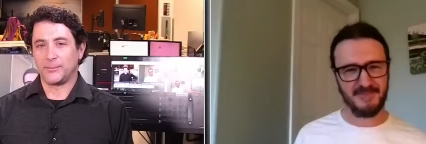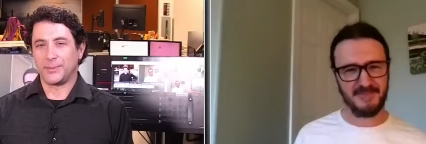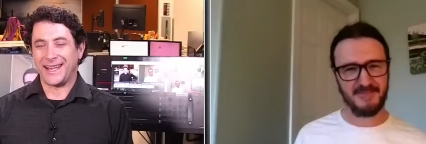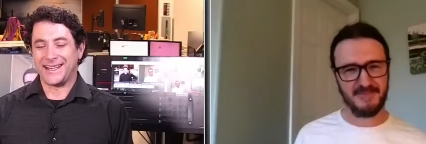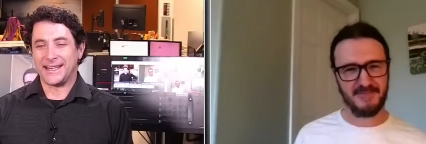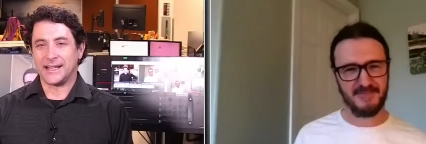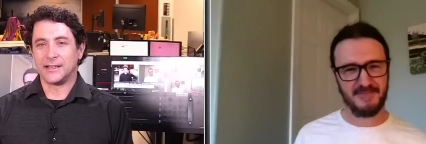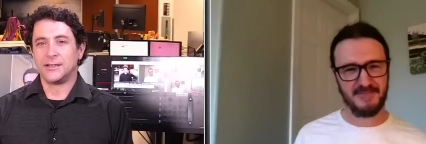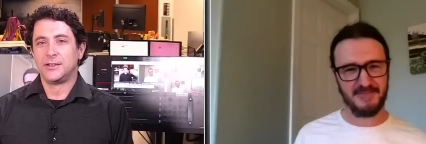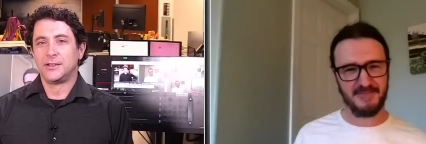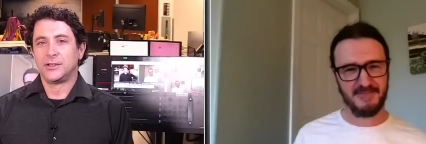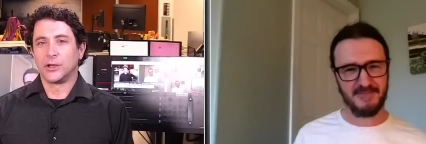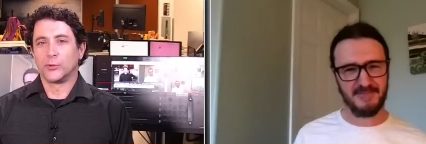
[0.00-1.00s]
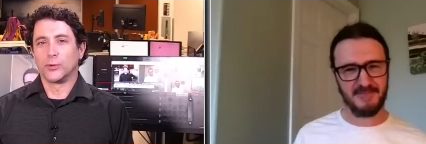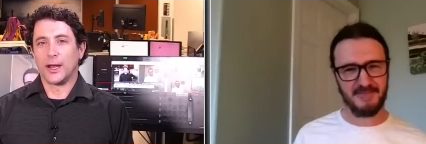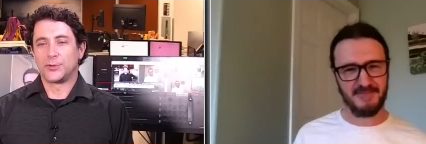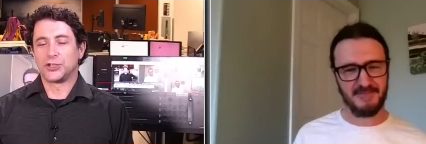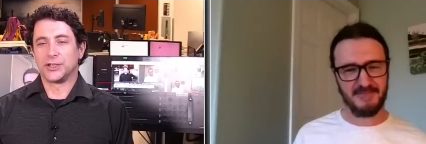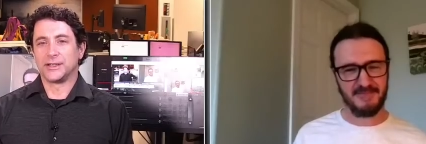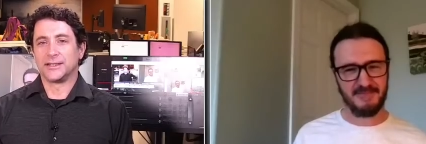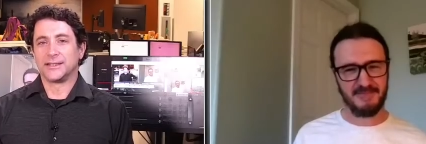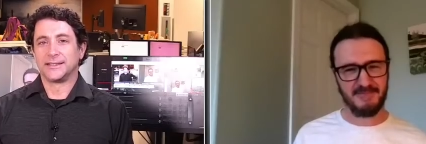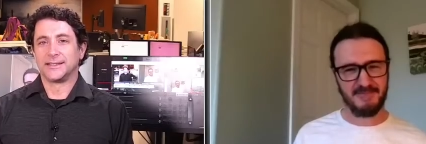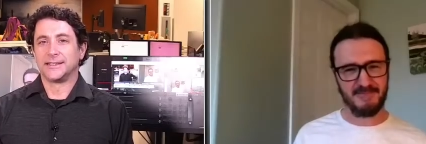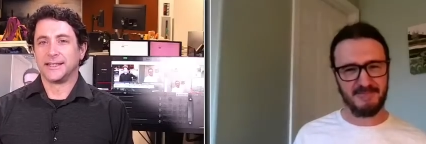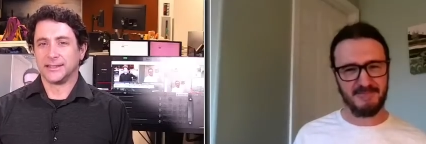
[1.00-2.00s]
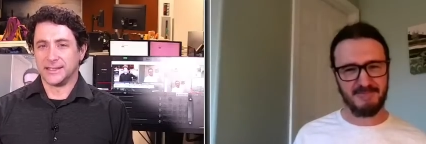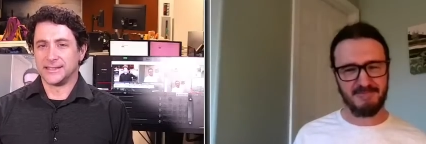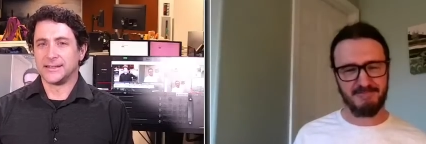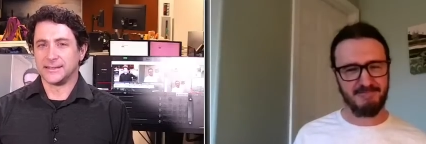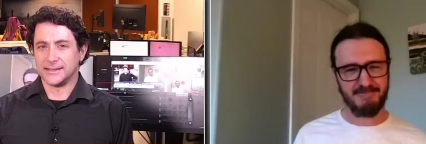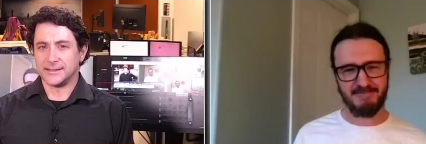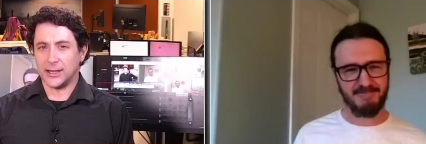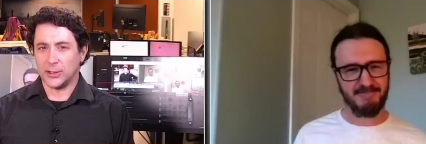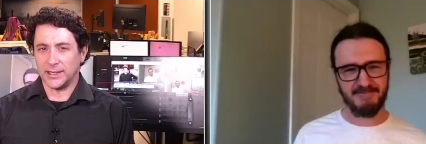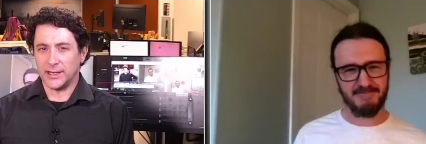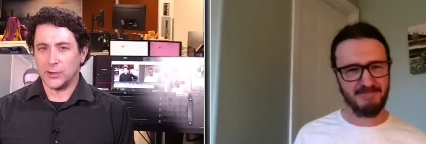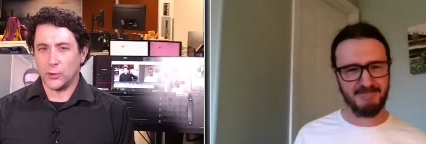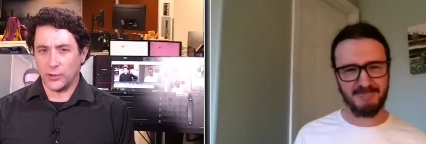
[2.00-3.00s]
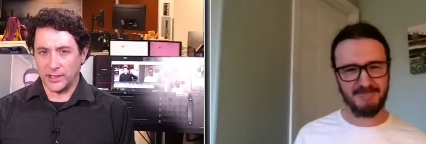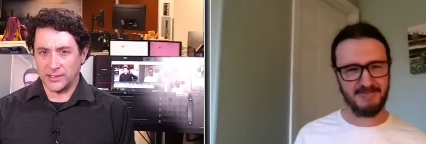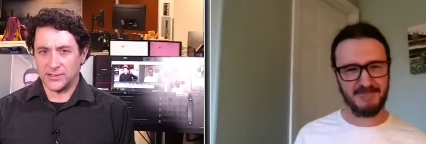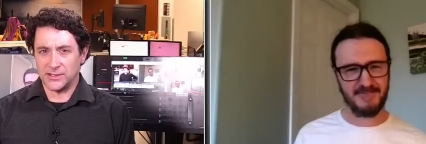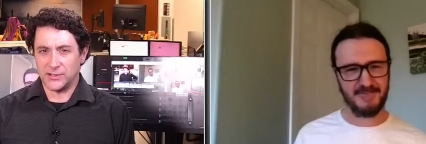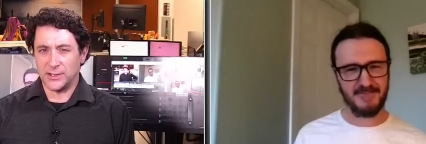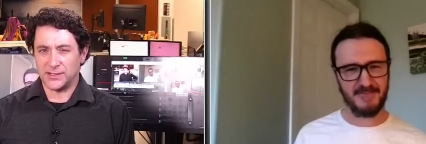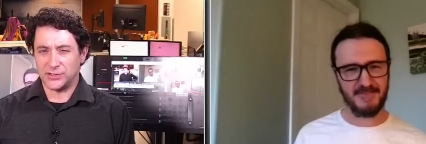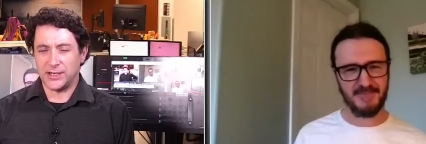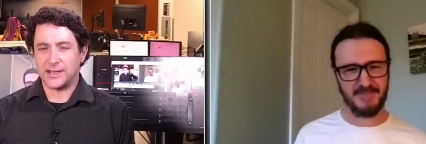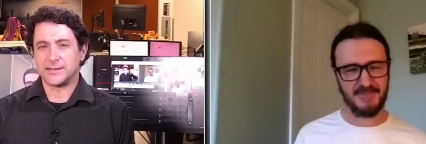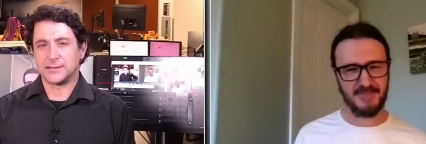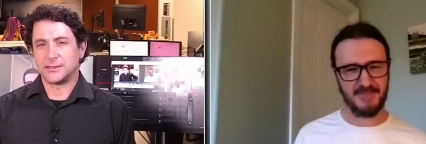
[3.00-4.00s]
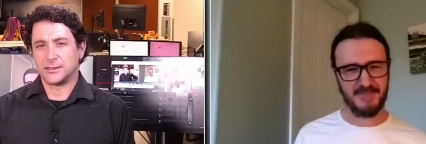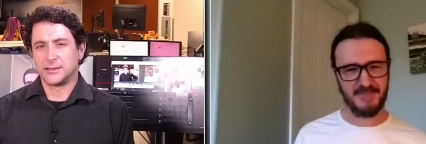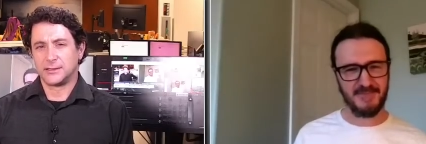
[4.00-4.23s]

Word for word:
Speaker 1: impending eruption, at least necessarily, according to the USGS.